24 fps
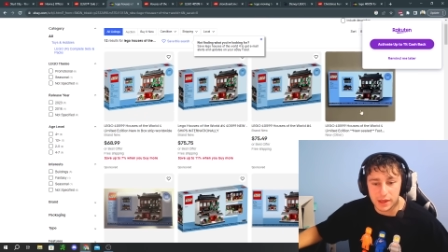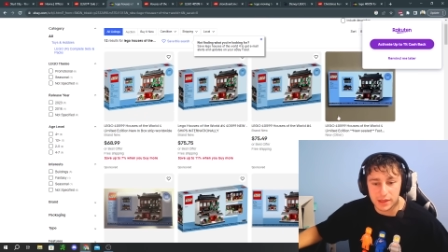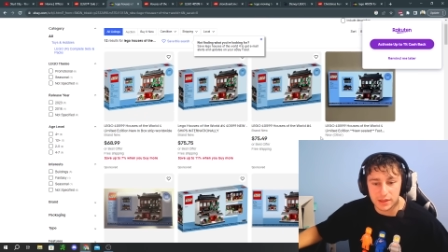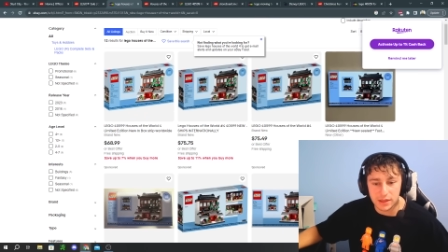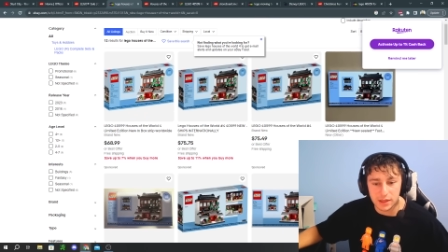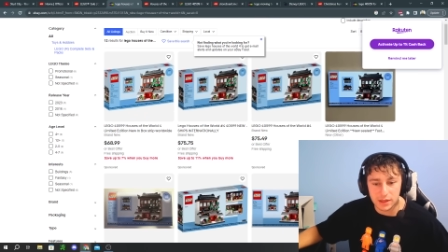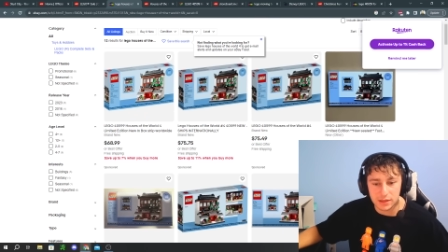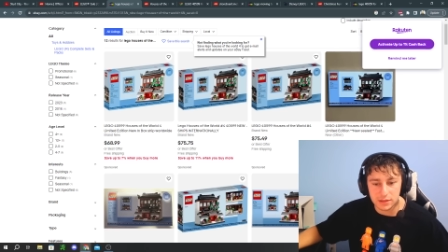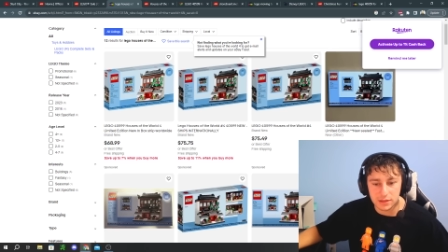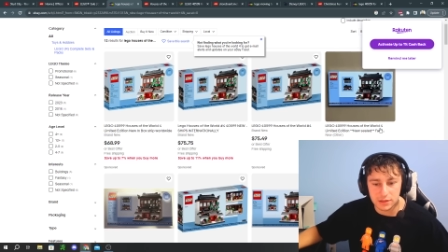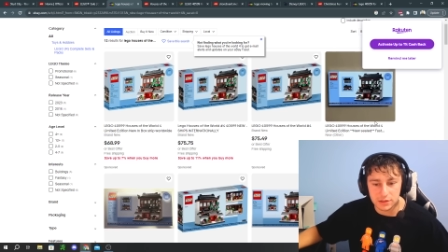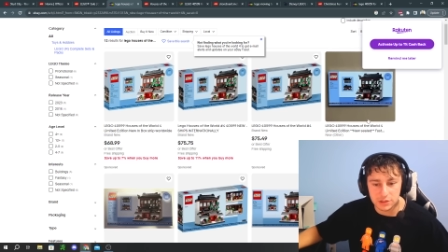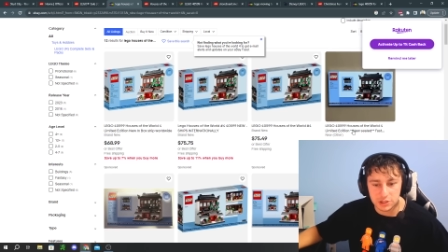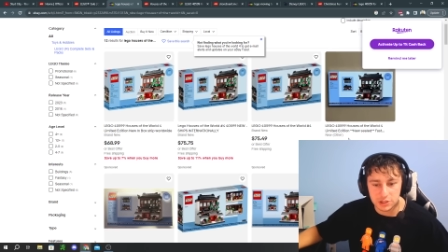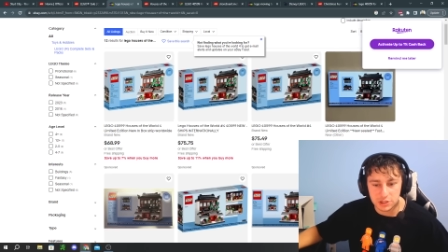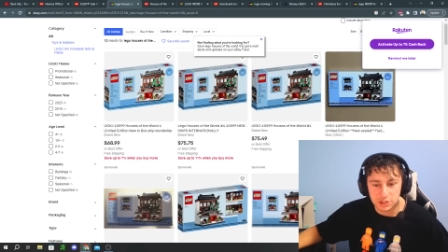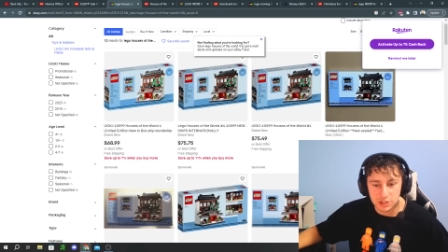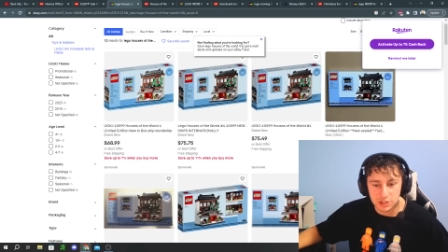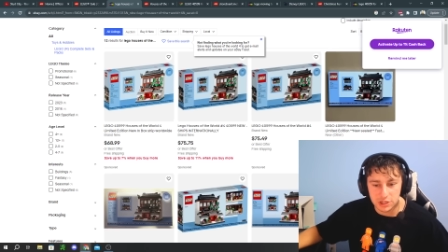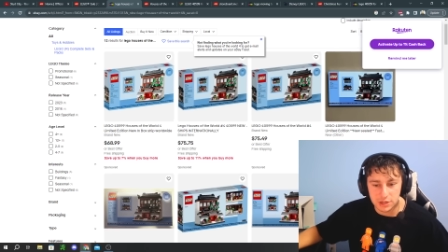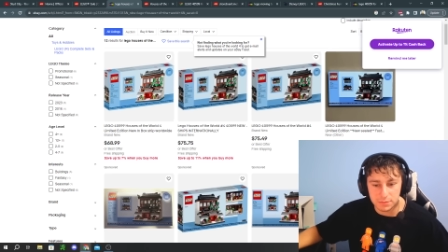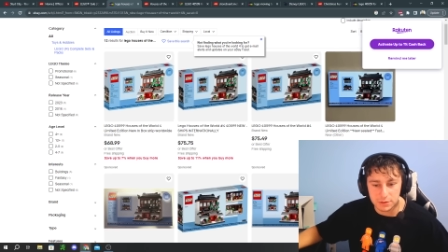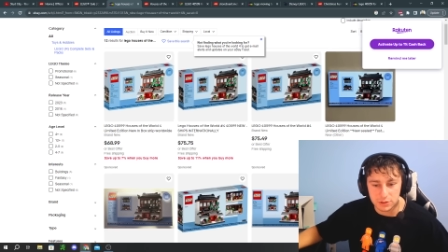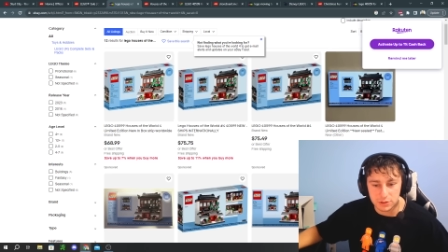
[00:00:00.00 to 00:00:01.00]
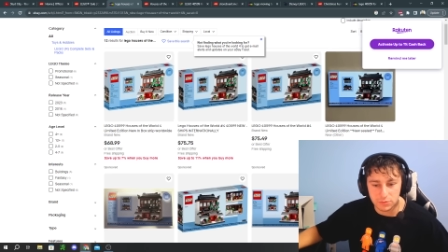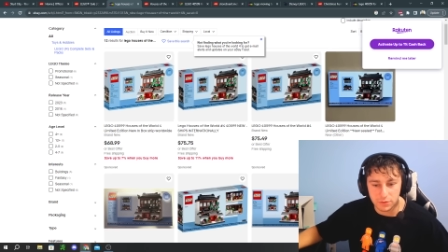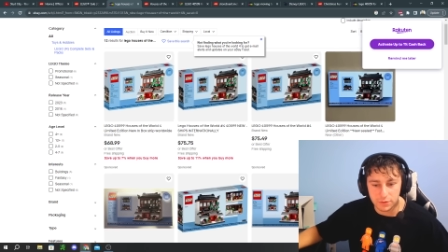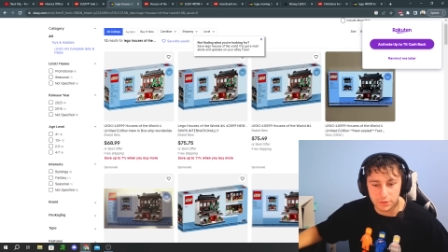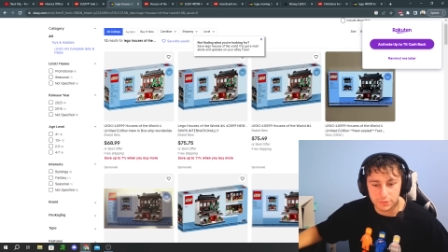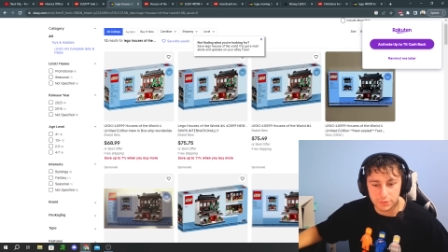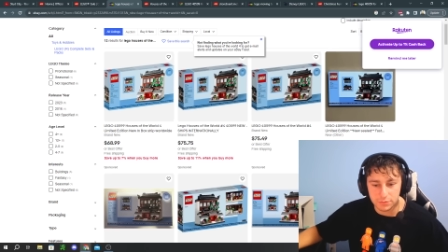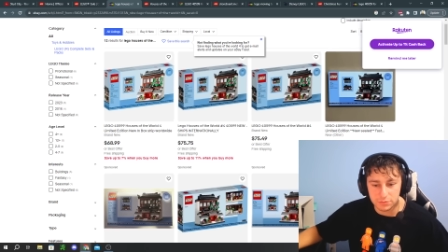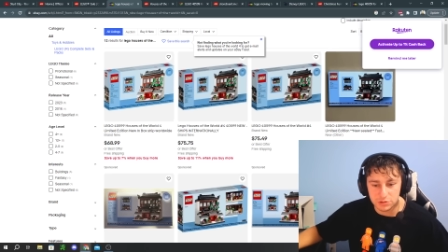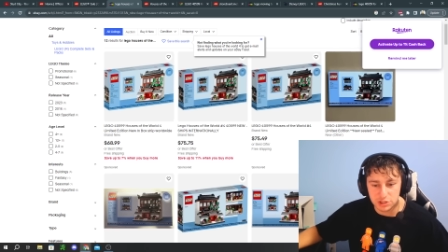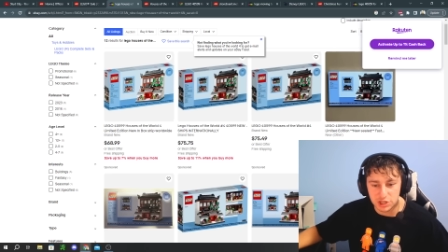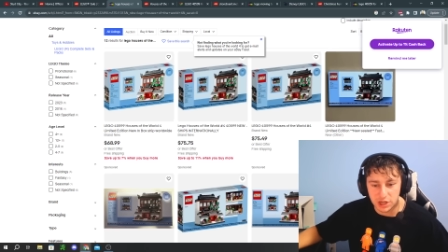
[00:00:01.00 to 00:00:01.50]
I think the cheapest one
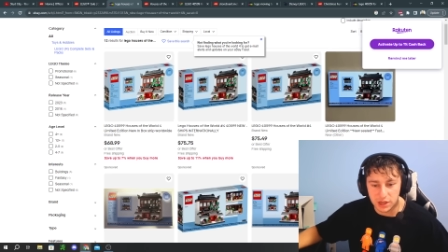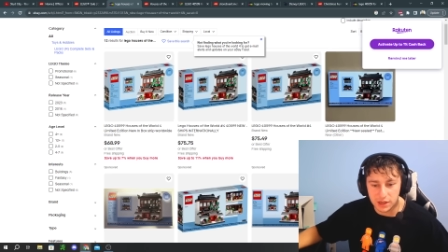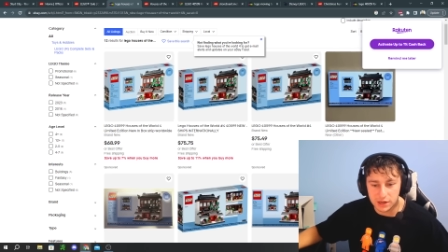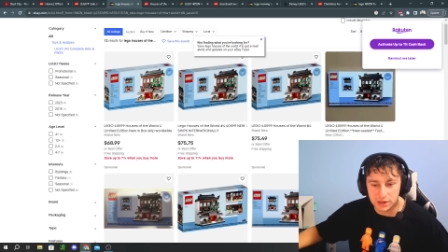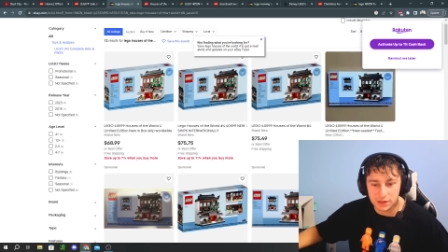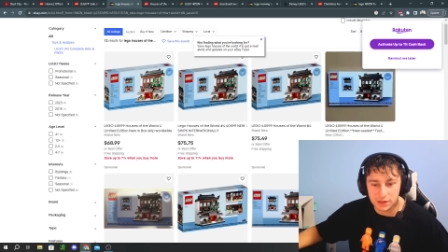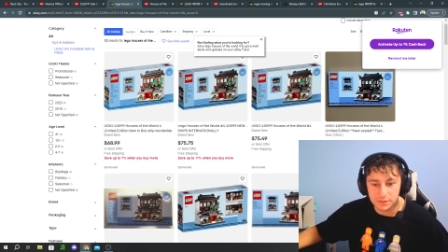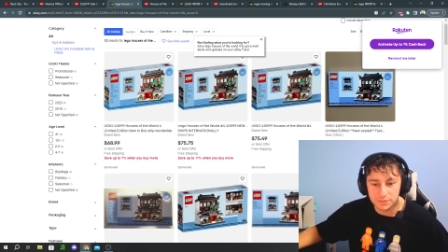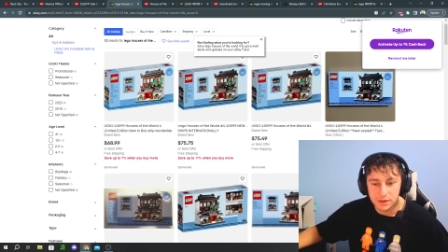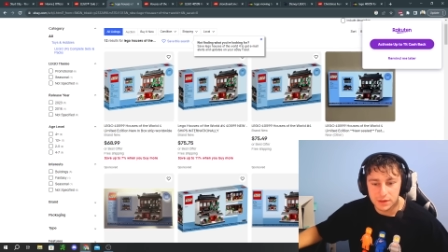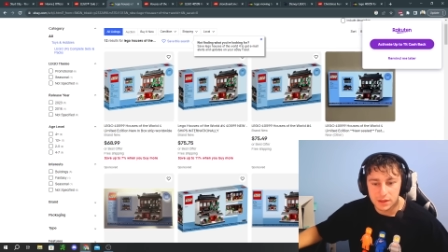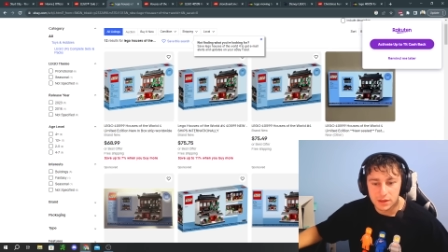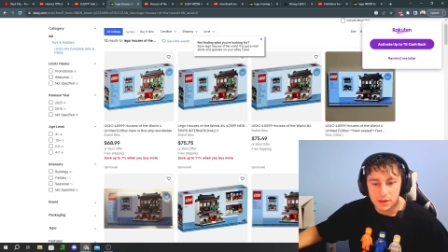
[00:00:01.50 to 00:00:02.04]
from China,